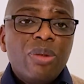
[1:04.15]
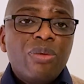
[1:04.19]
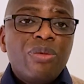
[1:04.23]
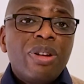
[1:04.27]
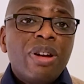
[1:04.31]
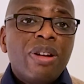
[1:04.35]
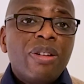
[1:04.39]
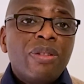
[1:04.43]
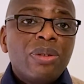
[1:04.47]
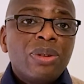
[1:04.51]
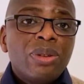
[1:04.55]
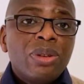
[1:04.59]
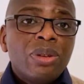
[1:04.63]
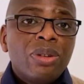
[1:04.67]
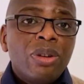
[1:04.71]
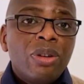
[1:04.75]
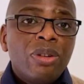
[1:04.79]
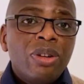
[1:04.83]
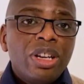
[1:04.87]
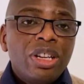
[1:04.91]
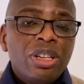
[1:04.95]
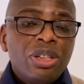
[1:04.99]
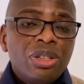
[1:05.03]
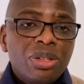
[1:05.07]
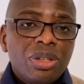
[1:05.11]
We also
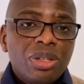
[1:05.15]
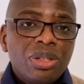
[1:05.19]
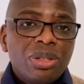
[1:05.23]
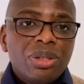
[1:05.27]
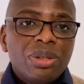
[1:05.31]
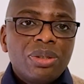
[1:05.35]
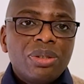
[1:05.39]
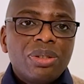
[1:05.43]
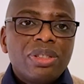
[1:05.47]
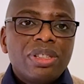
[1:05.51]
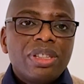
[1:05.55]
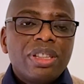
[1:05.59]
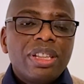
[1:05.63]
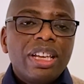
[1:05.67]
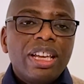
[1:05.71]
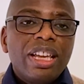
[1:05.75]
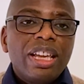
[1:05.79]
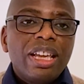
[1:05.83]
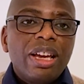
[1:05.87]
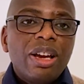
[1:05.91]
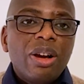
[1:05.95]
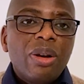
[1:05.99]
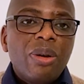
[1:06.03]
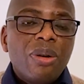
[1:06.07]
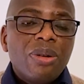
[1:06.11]
introduced
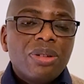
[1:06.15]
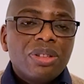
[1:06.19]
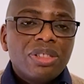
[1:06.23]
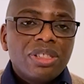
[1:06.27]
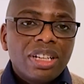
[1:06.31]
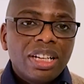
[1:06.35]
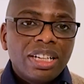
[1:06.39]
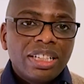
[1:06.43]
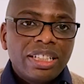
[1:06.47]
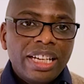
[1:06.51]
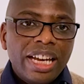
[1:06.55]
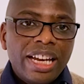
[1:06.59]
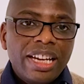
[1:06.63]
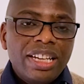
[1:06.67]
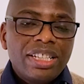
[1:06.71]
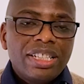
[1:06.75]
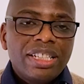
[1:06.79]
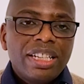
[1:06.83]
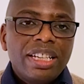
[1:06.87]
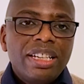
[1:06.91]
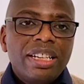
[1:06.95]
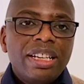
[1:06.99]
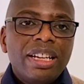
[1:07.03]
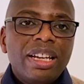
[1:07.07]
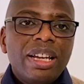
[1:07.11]
the
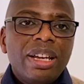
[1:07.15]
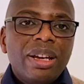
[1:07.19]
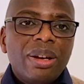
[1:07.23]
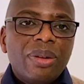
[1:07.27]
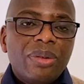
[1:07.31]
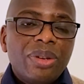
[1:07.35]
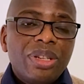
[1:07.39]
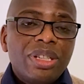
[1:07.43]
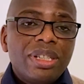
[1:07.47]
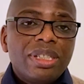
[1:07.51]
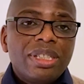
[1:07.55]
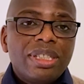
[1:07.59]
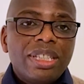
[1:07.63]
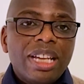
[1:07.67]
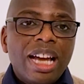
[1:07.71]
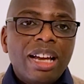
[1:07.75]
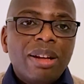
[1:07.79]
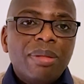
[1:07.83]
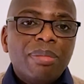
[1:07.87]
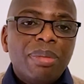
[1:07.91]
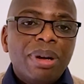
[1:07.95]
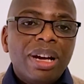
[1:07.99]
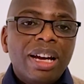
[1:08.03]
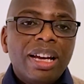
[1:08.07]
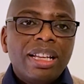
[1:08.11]
consultation, which is
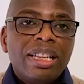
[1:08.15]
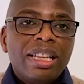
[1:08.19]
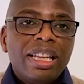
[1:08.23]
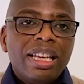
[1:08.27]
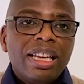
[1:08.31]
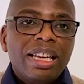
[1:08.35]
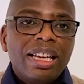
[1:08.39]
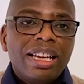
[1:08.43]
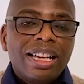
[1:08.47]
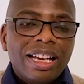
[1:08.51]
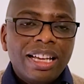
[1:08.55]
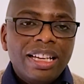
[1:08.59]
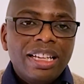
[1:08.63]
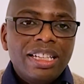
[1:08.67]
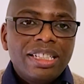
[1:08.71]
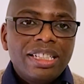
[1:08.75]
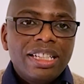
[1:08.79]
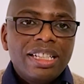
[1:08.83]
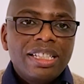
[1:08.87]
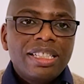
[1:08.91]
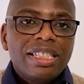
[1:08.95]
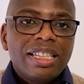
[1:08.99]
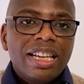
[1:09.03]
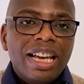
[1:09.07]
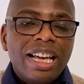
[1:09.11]
done by the
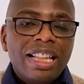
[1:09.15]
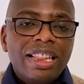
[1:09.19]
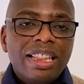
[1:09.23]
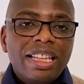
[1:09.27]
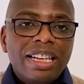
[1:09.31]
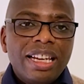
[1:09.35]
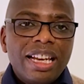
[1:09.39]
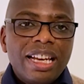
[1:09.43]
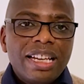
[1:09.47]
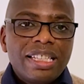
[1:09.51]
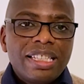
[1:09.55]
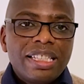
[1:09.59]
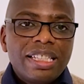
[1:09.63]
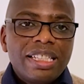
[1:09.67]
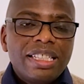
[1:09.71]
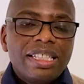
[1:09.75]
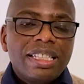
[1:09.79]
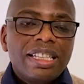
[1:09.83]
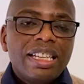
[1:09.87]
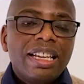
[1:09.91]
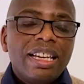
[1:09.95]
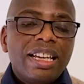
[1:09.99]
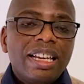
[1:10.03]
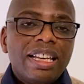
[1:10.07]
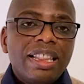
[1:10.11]
clinicians and the
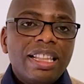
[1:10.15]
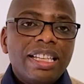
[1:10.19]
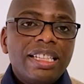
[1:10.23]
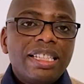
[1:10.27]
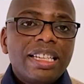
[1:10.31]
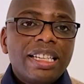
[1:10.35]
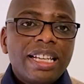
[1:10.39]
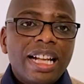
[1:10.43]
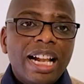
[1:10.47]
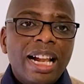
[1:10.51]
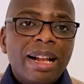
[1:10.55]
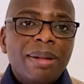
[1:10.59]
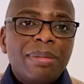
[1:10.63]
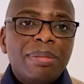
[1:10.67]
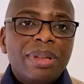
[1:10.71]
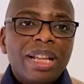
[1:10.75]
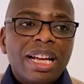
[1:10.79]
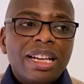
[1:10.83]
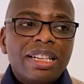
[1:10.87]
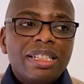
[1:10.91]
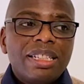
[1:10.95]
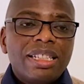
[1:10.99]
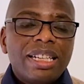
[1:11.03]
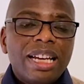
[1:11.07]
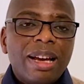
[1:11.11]
nurses. This has helped
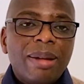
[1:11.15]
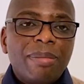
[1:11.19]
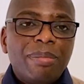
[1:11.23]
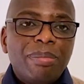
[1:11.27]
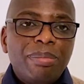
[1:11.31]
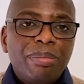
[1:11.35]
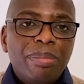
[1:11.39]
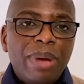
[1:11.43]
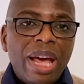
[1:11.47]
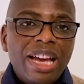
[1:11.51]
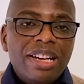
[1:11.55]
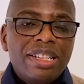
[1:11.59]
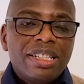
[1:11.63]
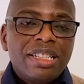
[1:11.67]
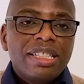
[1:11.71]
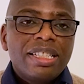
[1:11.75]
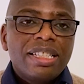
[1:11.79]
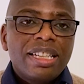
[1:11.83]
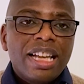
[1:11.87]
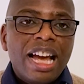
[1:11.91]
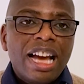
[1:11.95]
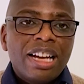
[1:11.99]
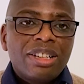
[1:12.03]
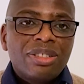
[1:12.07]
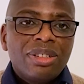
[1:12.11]
that
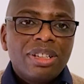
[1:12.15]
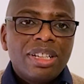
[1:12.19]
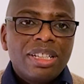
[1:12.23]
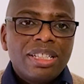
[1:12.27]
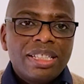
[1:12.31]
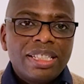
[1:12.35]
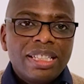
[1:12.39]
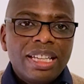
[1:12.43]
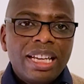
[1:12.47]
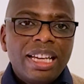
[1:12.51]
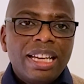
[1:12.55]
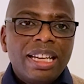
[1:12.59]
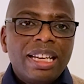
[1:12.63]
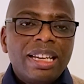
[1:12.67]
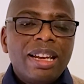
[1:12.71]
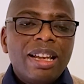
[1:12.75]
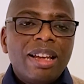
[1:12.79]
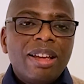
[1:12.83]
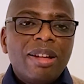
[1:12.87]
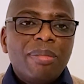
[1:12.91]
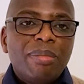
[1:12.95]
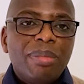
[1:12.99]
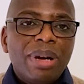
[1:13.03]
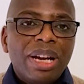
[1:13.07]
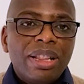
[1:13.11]
patients are actually seen
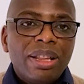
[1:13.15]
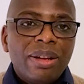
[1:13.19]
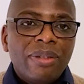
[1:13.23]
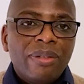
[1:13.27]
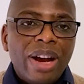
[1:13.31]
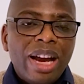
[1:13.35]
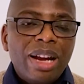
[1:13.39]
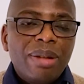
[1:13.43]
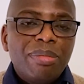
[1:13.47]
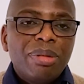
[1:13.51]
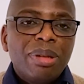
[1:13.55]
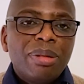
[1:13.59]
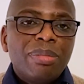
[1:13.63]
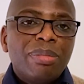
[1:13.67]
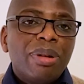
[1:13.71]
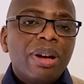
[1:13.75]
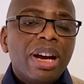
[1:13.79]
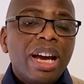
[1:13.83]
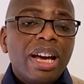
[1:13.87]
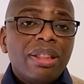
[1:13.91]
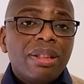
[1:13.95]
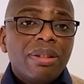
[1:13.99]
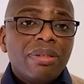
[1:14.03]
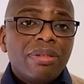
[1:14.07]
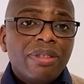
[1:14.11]
by the right people
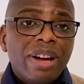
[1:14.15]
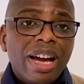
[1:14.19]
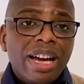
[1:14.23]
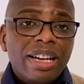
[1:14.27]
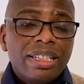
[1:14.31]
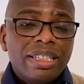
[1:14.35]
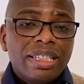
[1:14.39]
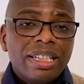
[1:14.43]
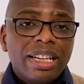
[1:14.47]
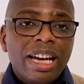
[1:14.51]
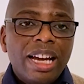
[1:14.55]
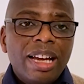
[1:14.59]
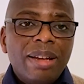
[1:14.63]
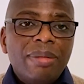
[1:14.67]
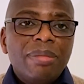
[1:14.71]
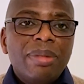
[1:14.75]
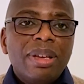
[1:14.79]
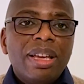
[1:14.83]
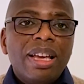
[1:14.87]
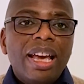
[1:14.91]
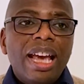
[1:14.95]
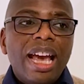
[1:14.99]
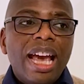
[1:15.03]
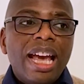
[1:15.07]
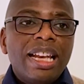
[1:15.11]
at the right time.
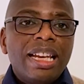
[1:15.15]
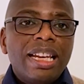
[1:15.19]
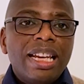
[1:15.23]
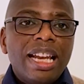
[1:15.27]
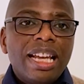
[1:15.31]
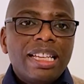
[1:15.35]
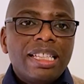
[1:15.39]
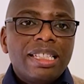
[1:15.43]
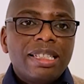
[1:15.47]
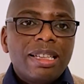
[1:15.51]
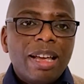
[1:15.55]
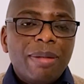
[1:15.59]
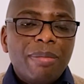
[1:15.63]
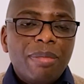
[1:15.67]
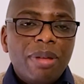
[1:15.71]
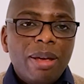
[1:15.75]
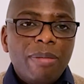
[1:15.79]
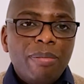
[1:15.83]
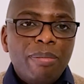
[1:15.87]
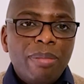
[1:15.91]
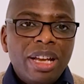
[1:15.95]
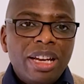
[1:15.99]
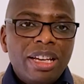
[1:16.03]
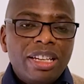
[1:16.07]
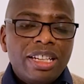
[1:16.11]
And there's a
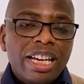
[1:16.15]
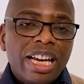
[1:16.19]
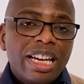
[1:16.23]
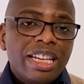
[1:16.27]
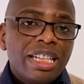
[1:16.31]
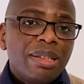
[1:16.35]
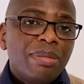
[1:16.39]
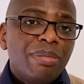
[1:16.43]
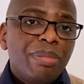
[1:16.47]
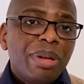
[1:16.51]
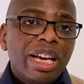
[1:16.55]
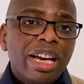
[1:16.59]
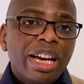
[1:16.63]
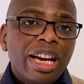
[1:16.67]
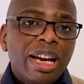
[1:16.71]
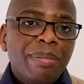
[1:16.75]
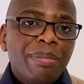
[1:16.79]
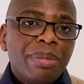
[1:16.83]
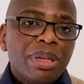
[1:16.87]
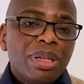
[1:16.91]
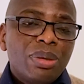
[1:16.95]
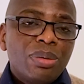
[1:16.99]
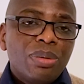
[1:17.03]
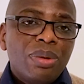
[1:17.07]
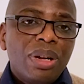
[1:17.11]
medication
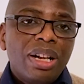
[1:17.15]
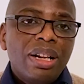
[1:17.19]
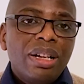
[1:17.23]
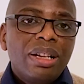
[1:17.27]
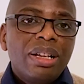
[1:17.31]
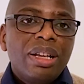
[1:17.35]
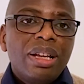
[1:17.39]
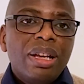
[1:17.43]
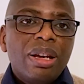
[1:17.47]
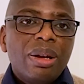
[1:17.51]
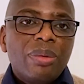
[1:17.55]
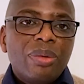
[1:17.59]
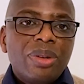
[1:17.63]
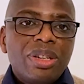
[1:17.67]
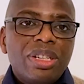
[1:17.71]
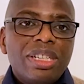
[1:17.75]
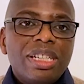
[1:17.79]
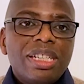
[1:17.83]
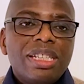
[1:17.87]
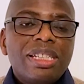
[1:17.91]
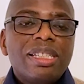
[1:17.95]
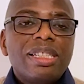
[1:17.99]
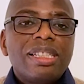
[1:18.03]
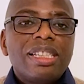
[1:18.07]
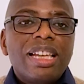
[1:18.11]
pickup as well, which
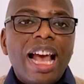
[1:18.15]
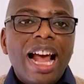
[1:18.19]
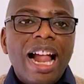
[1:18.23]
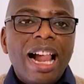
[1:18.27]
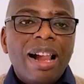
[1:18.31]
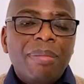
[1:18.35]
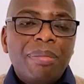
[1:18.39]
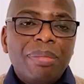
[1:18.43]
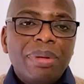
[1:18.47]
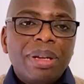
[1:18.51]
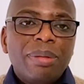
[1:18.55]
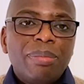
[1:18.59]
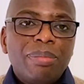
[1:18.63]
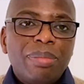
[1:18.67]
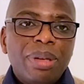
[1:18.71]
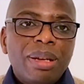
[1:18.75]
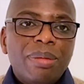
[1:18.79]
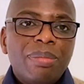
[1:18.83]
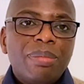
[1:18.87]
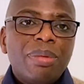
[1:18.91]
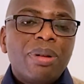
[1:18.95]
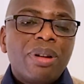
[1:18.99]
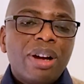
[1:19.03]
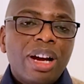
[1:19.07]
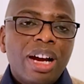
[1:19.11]
is helping
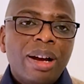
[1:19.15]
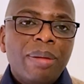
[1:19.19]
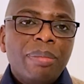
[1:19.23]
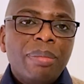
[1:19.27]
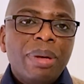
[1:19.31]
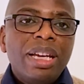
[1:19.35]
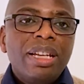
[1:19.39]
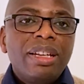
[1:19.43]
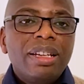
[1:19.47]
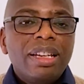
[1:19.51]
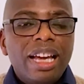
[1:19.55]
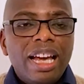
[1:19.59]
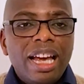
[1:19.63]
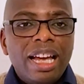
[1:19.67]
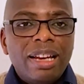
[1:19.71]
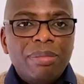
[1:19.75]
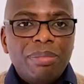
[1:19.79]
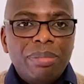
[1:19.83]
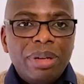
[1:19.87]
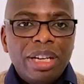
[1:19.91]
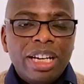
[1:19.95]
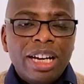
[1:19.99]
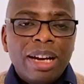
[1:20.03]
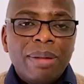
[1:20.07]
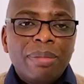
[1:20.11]
people come in and
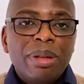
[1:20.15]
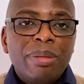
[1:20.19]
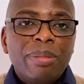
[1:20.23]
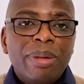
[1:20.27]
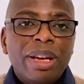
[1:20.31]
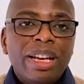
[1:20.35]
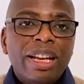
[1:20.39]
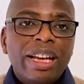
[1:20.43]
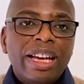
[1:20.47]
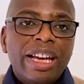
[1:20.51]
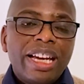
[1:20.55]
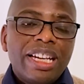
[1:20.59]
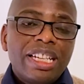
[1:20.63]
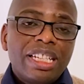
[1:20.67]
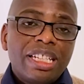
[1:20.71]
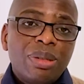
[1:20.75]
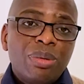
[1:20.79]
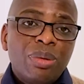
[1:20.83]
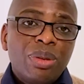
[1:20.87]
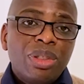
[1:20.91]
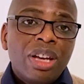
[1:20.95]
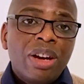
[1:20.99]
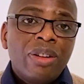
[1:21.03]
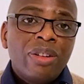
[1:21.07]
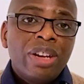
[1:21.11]
pick up the medication
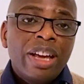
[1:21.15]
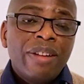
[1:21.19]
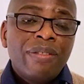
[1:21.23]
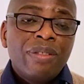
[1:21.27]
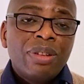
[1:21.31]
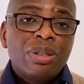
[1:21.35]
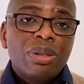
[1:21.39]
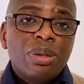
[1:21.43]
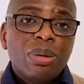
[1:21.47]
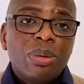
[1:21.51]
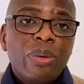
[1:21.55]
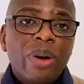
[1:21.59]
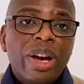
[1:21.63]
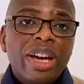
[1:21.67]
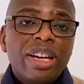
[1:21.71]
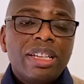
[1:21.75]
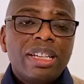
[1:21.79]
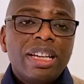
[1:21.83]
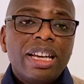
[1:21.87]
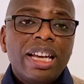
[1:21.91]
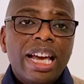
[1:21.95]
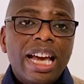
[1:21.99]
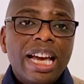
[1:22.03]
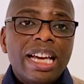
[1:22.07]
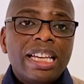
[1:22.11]
without having to wait
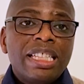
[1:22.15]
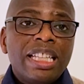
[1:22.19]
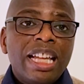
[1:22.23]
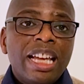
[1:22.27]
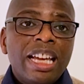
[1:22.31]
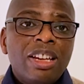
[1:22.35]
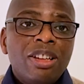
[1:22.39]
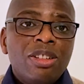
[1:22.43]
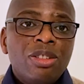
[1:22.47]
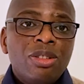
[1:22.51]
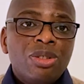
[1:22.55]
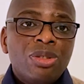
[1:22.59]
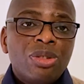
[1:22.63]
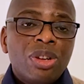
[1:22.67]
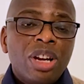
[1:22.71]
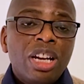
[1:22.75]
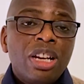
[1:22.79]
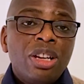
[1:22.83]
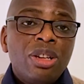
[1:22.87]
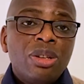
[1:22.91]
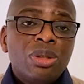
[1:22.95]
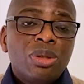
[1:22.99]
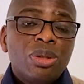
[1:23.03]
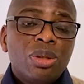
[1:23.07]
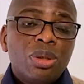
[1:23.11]
as they usually
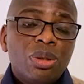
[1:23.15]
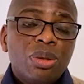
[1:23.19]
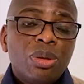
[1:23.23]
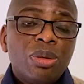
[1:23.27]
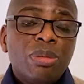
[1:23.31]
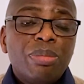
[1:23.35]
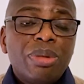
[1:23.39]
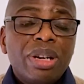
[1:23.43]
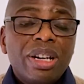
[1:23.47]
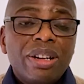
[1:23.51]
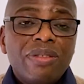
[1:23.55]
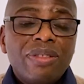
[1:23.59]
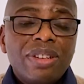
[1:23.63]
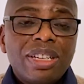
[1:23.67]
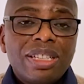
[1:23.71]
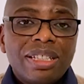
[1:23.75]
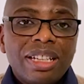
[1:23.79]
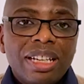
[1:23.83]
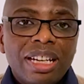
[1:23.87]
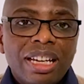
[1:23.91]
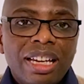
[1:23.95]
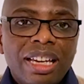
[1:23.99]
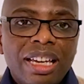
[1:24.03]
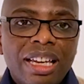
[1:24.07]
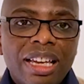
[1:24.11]
used to do
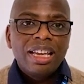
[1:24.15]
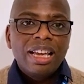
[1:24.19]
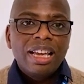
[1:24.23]
previously.